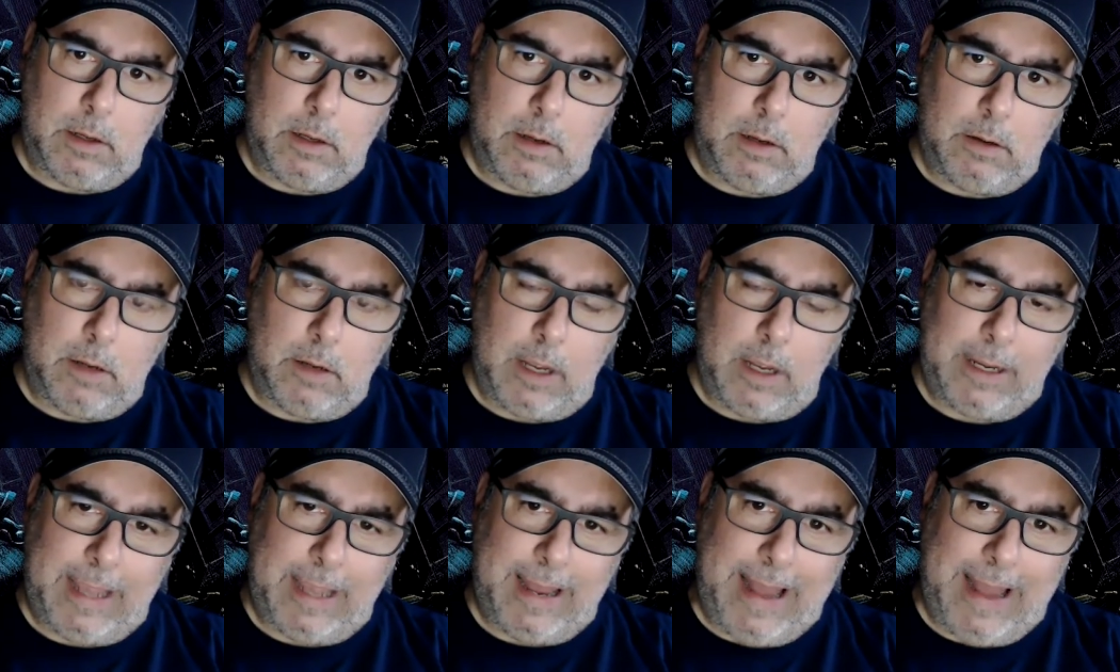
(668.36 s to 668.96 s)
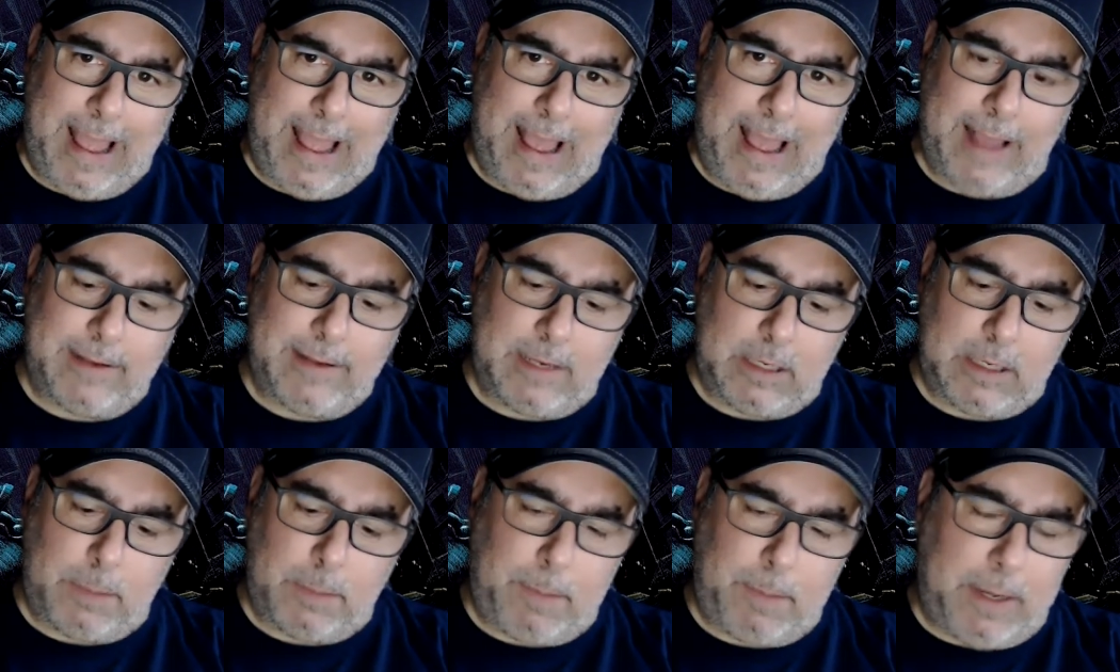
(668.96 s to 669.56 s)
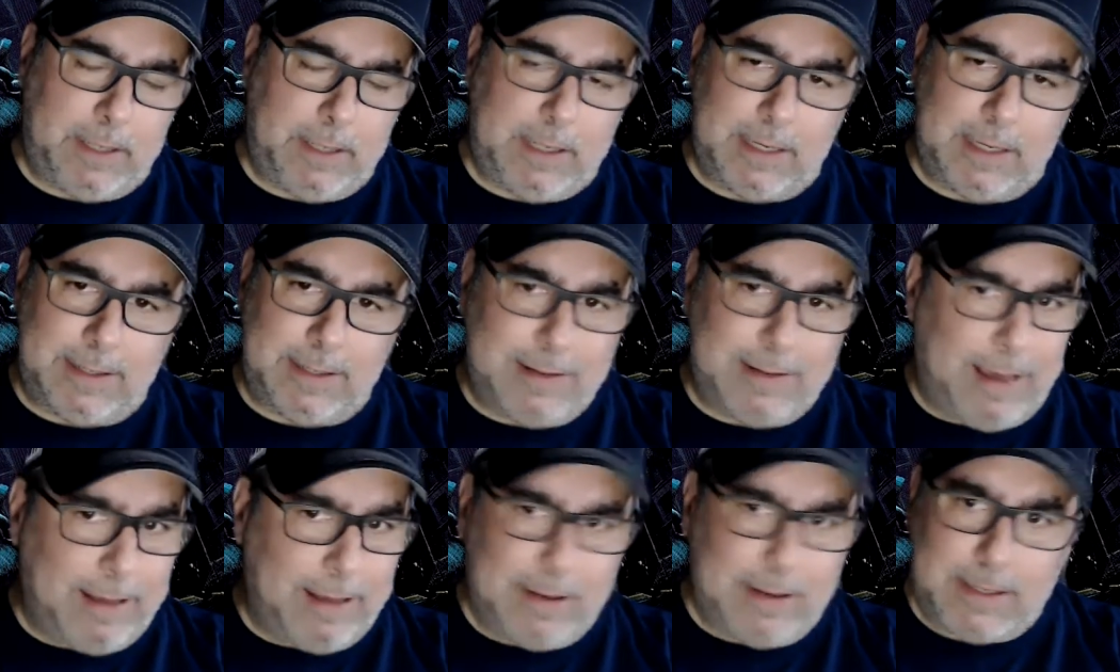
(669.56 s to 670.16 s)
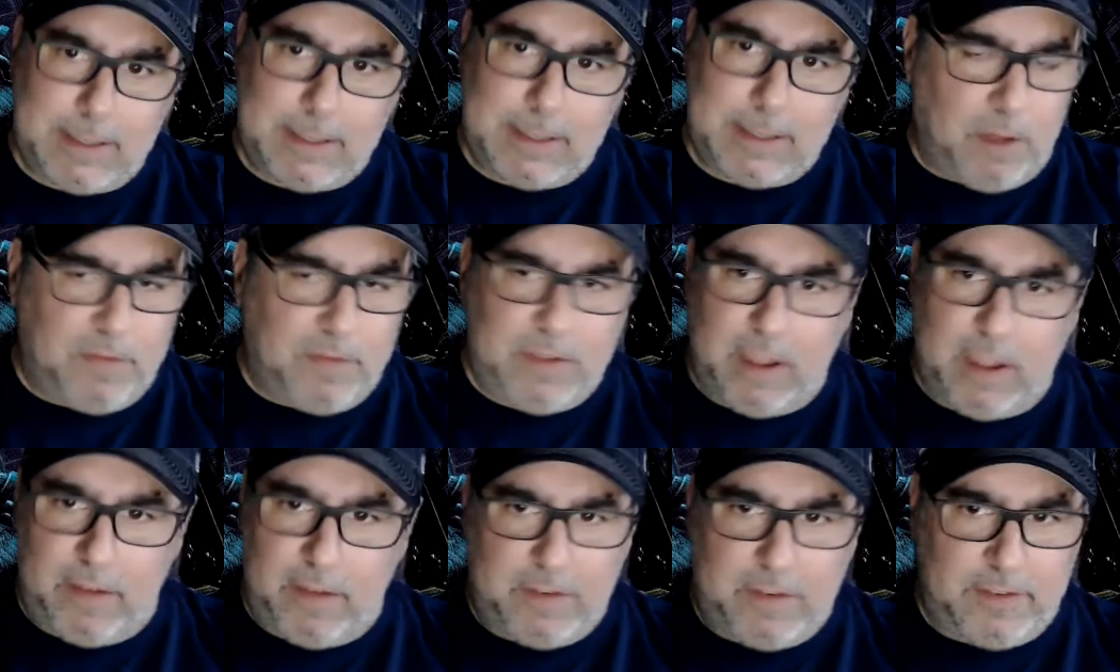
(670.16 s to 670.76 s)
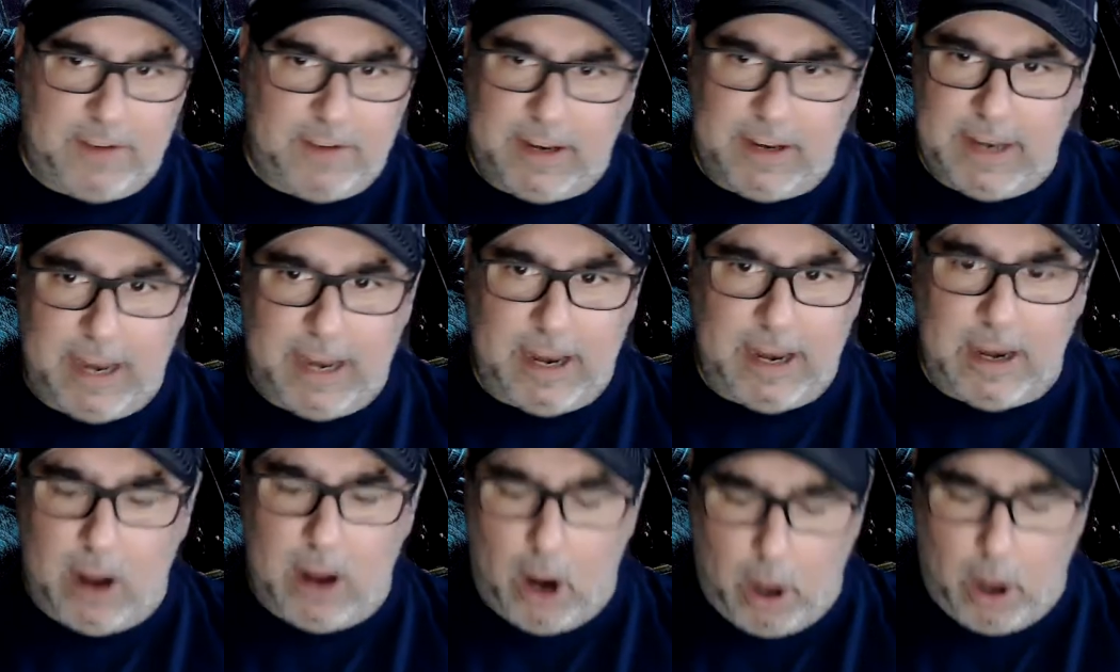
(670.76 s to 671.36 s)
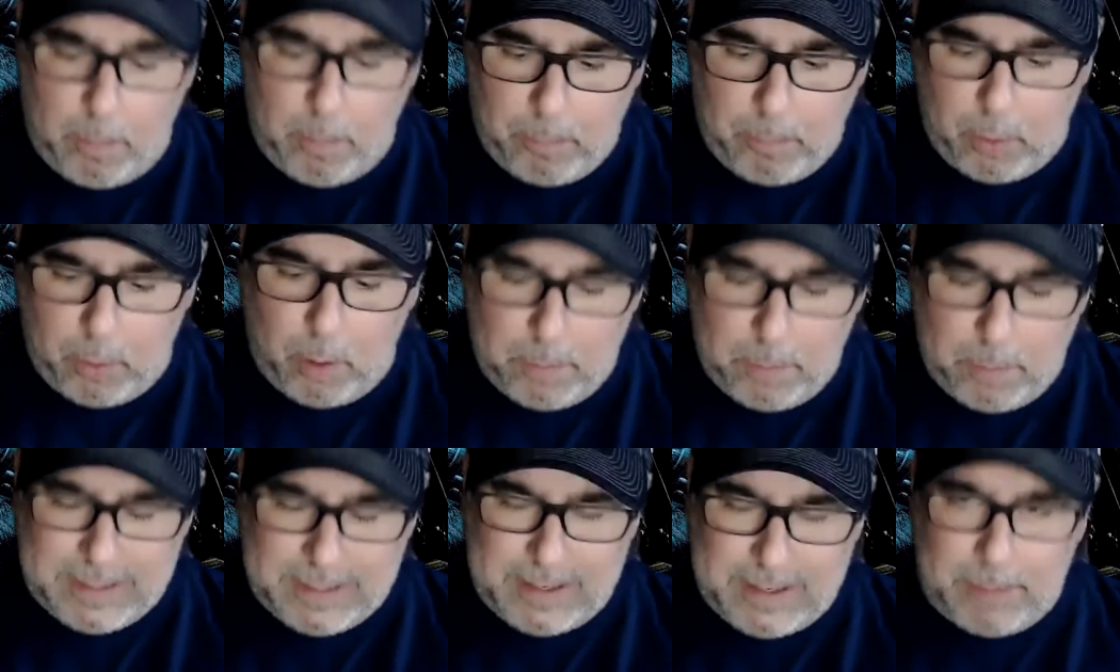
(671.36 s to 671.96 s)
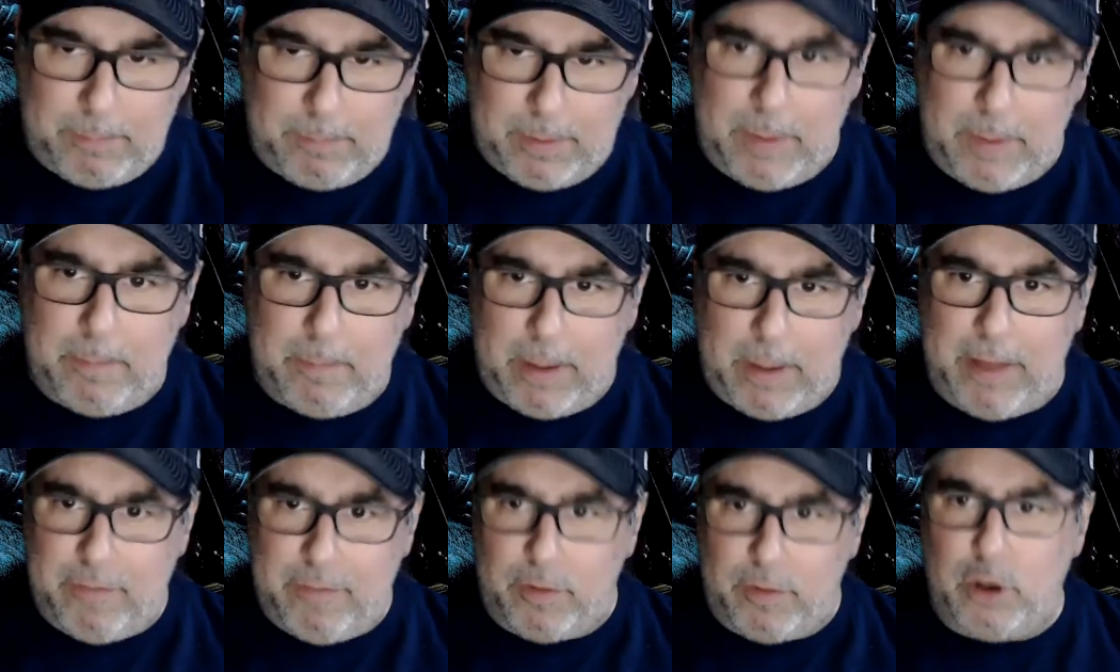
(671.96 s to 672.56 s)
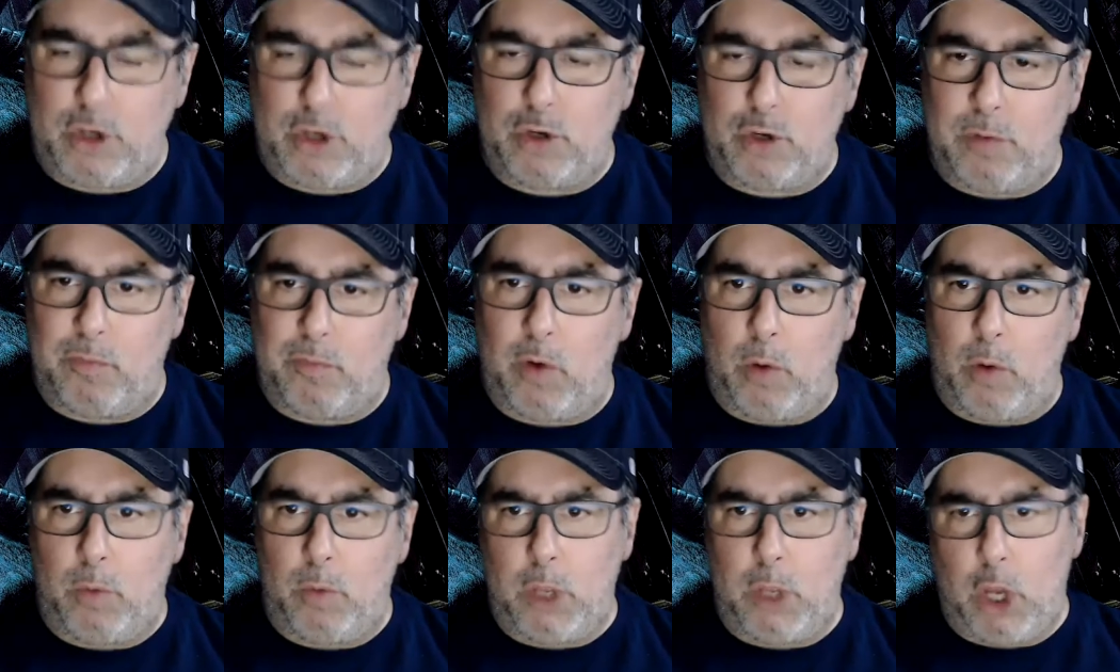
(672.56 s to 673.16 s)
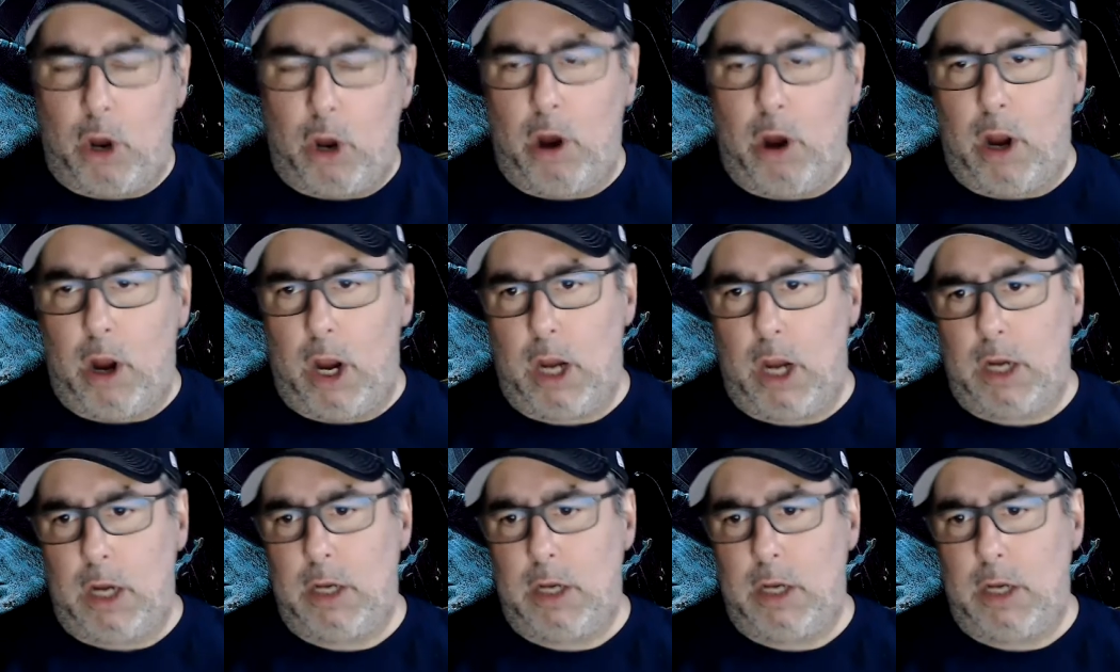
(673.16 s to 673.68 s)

again, as a species, not as self-designated, our purpose simply by virtue of what we are,